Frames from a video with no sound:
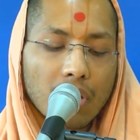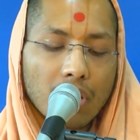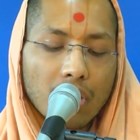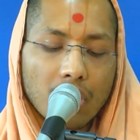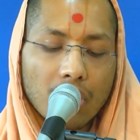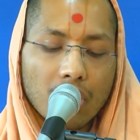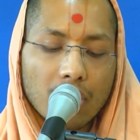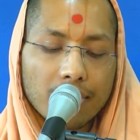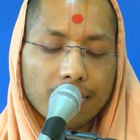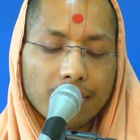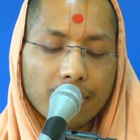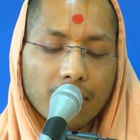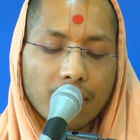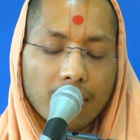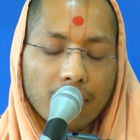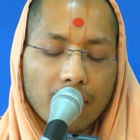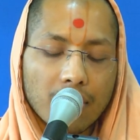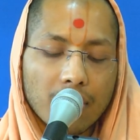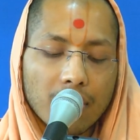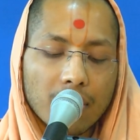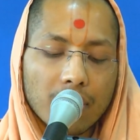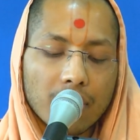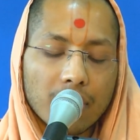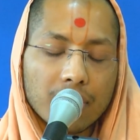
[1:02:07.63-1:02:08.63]
uh,
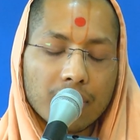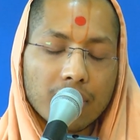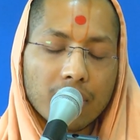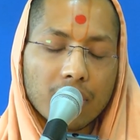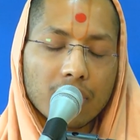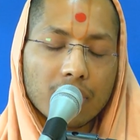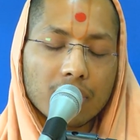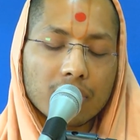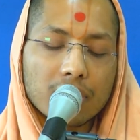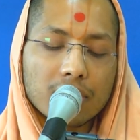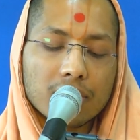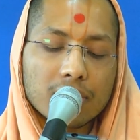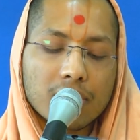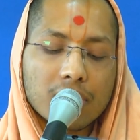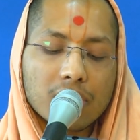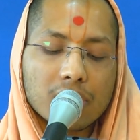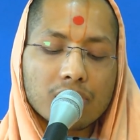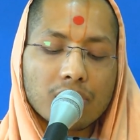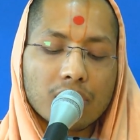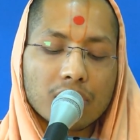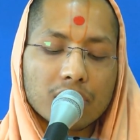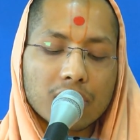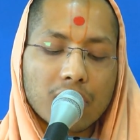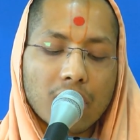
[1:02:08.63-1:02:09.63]
in the
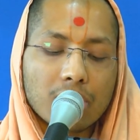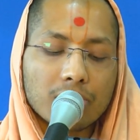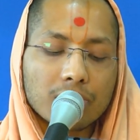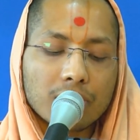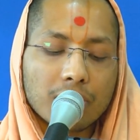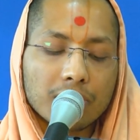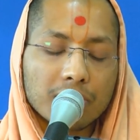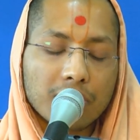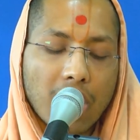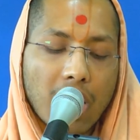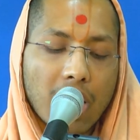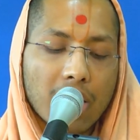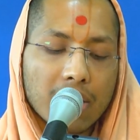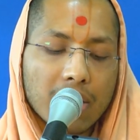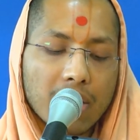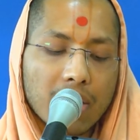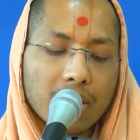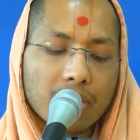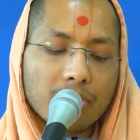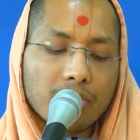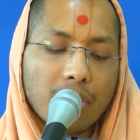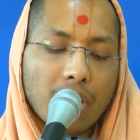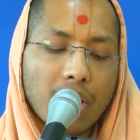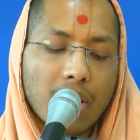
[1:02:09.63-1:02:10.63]
sixth Vachanamrita of
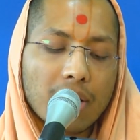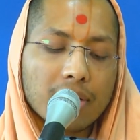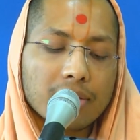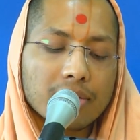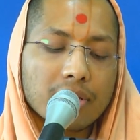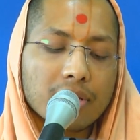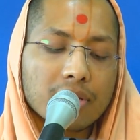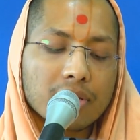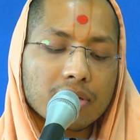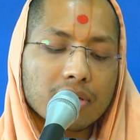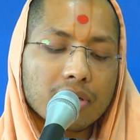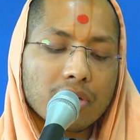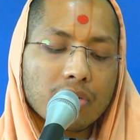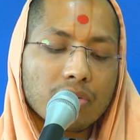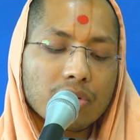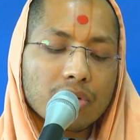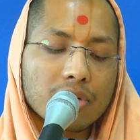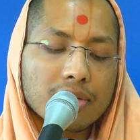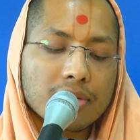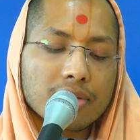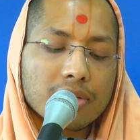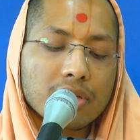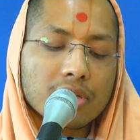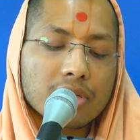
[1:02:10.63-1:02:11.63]
Kariyani, Maharaj says,
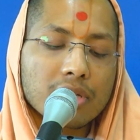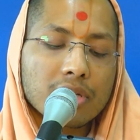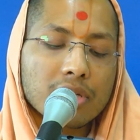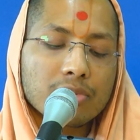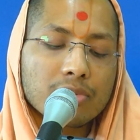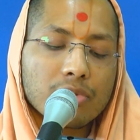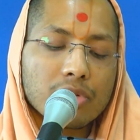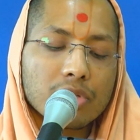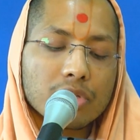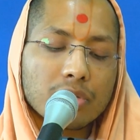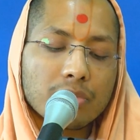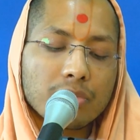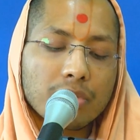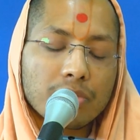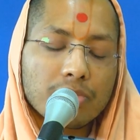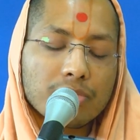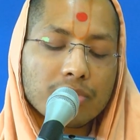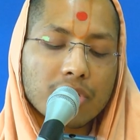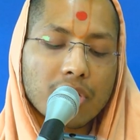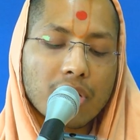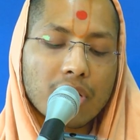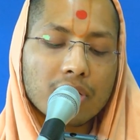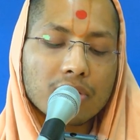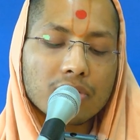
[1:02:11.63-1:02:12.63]
devotees such as Mulji
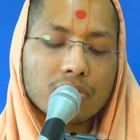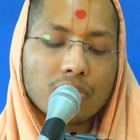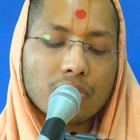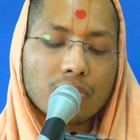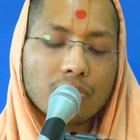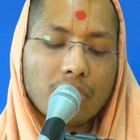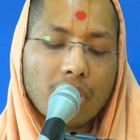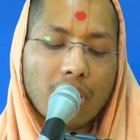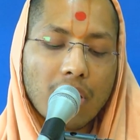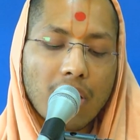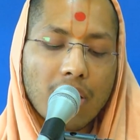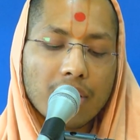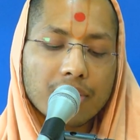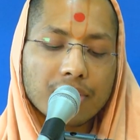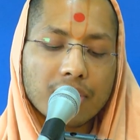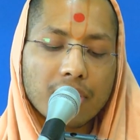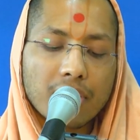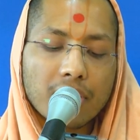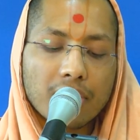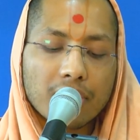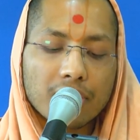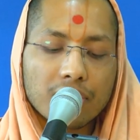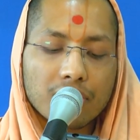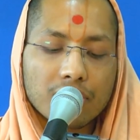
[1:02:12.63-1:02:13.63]
Brahmachari, Somla Khachar
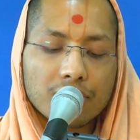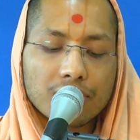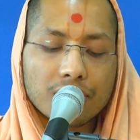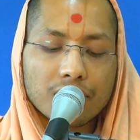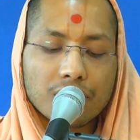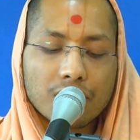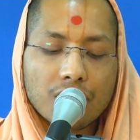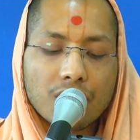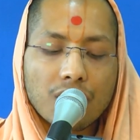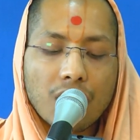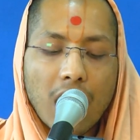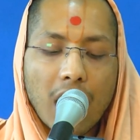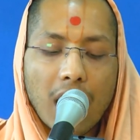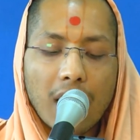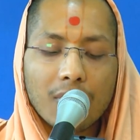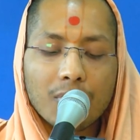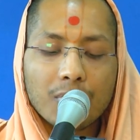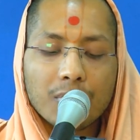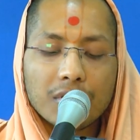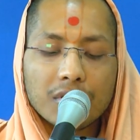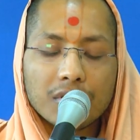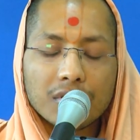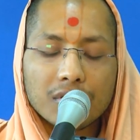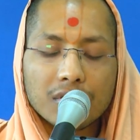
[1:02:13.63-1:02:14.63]
and others who have
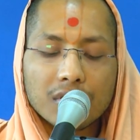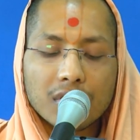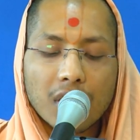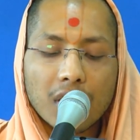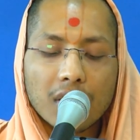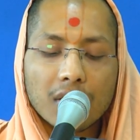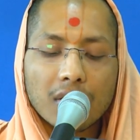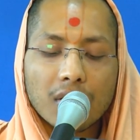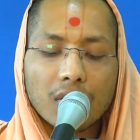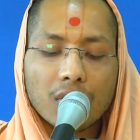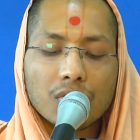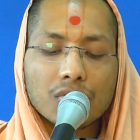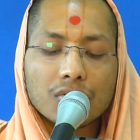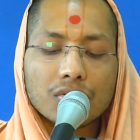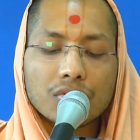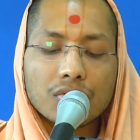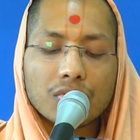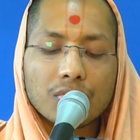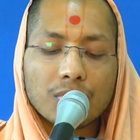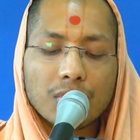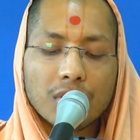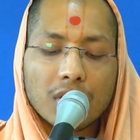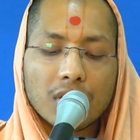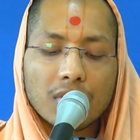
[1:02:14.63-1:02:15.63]
been staying close
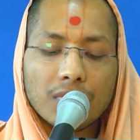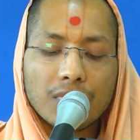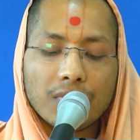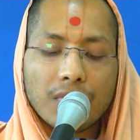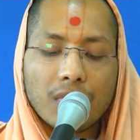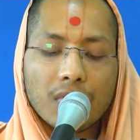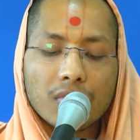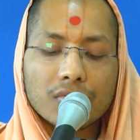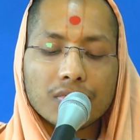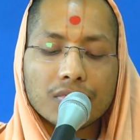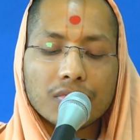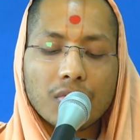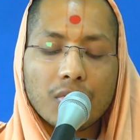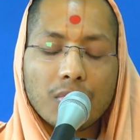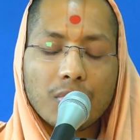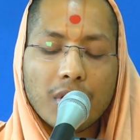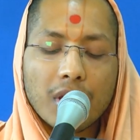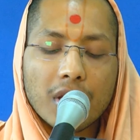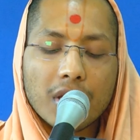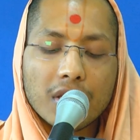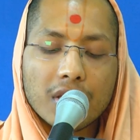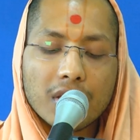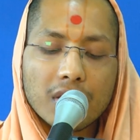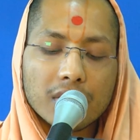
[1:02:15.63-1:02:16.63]
to me for so
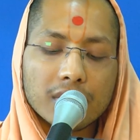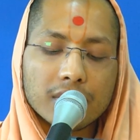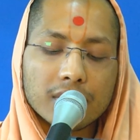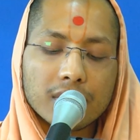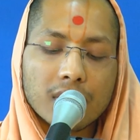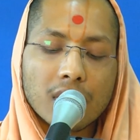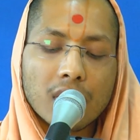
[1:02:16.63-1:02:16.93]
many years